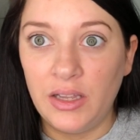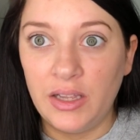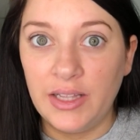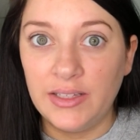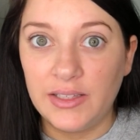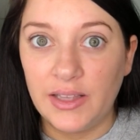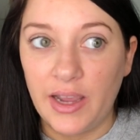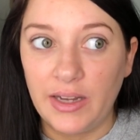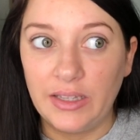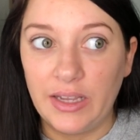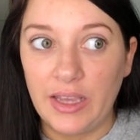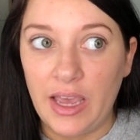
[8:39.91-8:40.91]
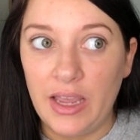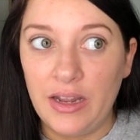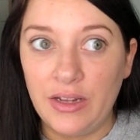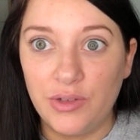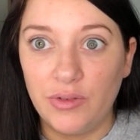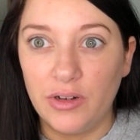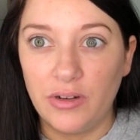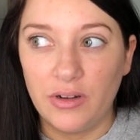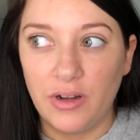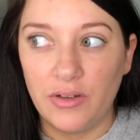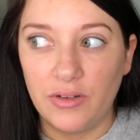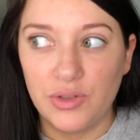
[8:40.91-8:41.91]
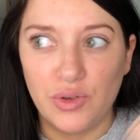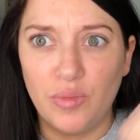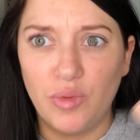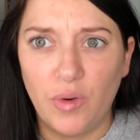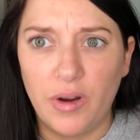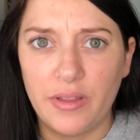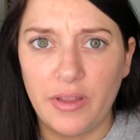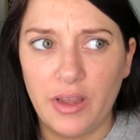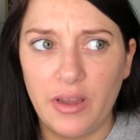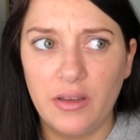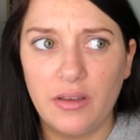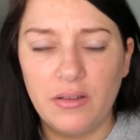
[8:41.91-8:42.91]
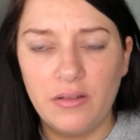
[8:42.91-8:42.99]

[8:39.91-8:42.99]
insane, like 80 to $100 or more, I think,